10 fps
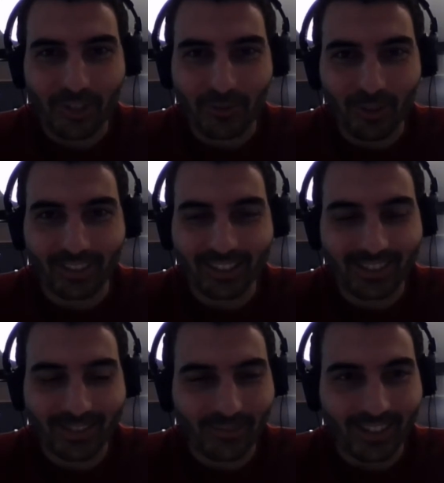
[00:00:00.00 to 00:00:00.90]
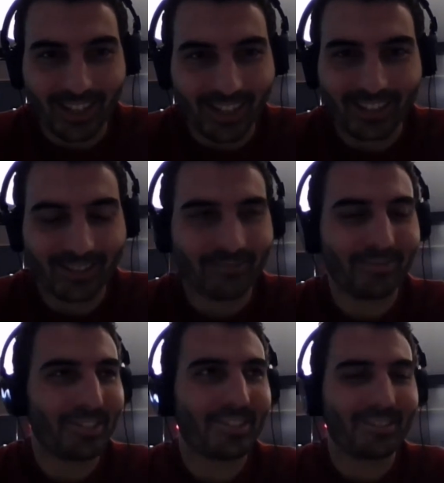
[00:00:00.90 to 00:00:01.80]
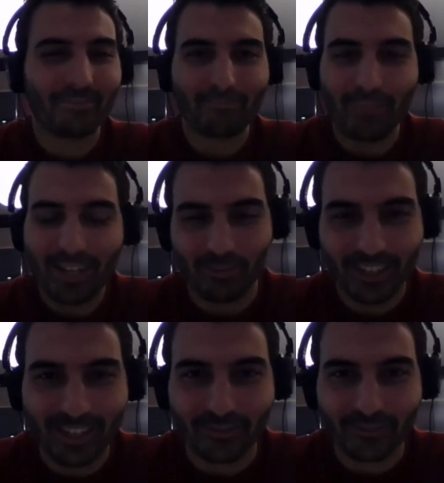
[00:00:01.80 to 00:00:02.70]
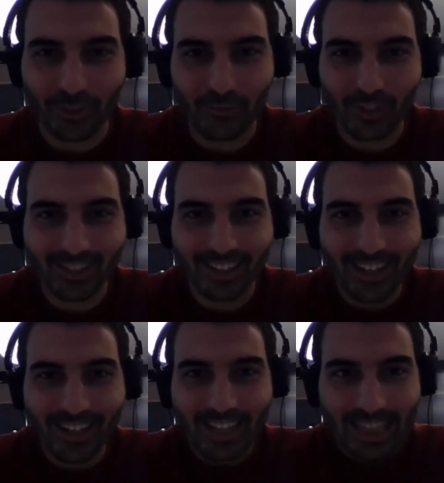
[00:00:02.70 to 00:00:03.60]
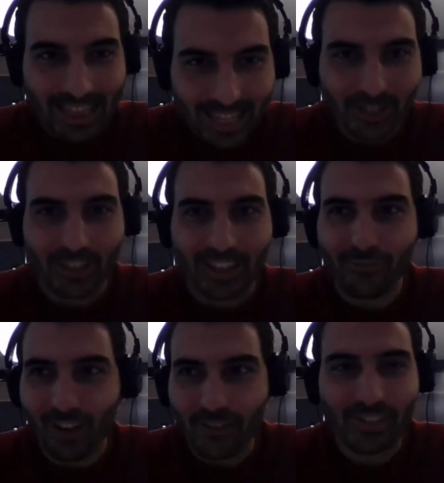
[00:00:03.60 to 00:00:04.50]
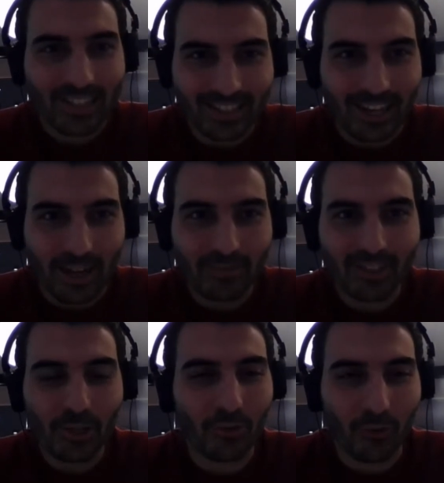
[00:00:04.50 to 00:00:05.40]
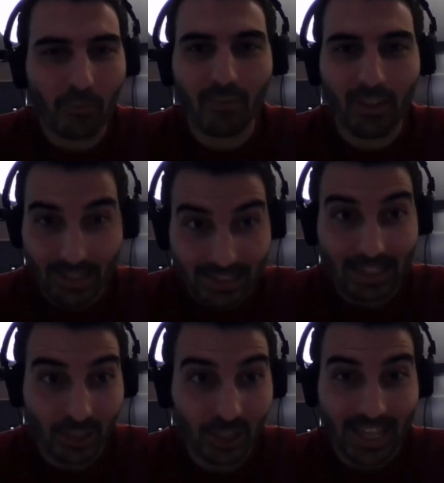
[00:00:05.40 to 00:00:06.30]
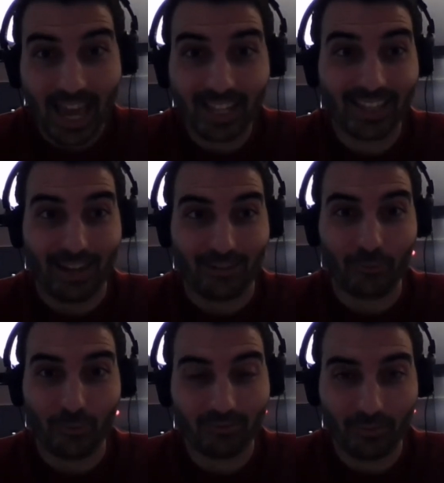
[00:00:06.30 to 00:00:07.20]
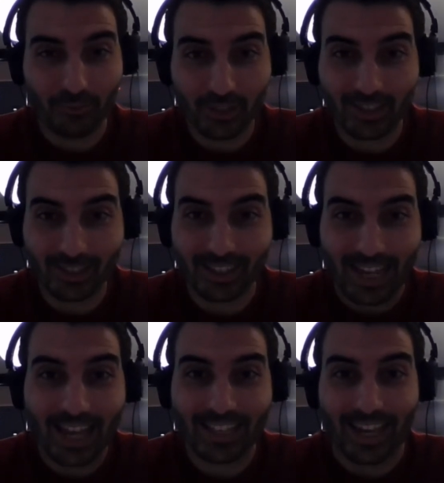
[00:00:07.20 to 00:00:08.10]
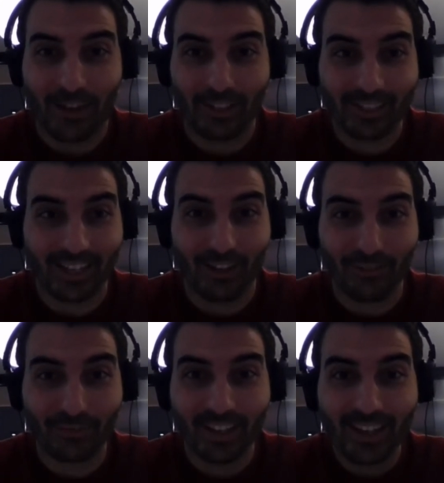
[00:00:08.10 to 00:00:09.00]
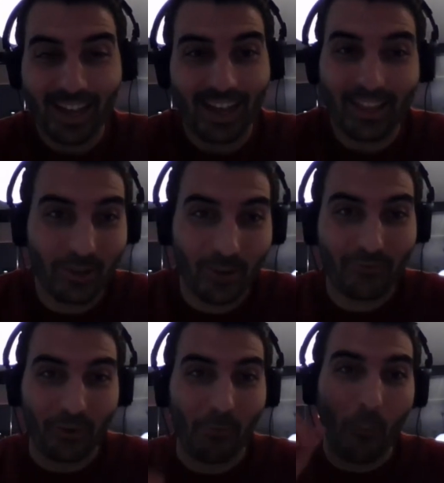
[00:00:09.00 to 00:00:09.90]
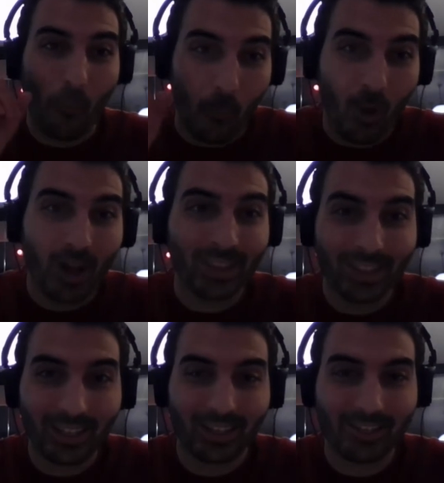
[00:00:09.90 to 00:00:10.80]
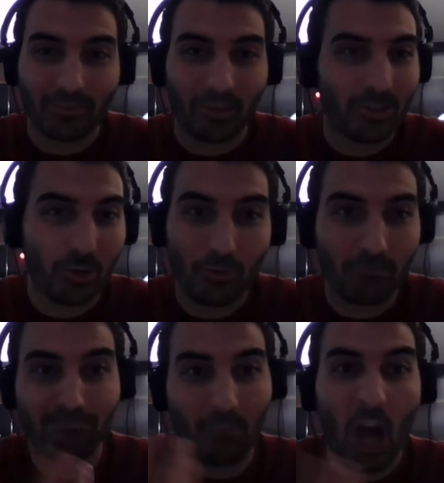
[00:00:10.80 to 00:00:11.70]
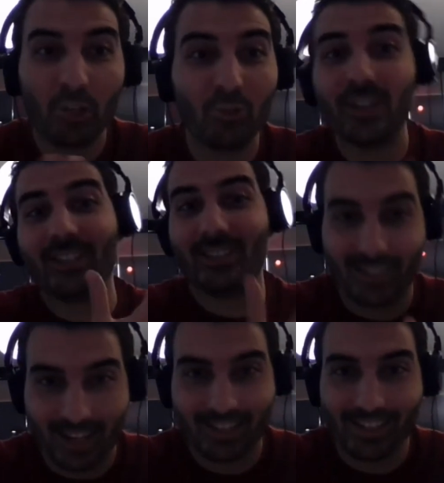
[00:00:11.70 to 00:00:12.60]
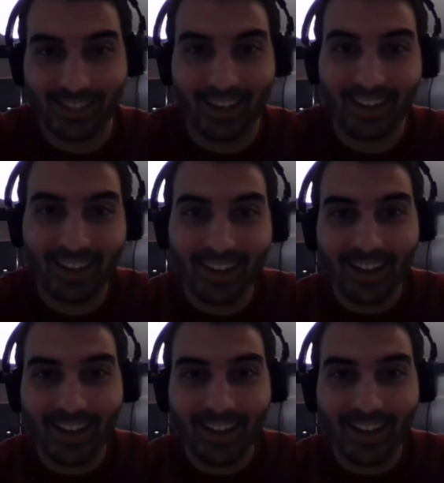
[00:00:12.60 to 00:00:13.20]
of this world. It's it's fantastic. It's just makes believe. You've just literally five six times you grew this just the head count. We're just yeah. discussing head count itself, and then you went from one customer to hundreds, as they say,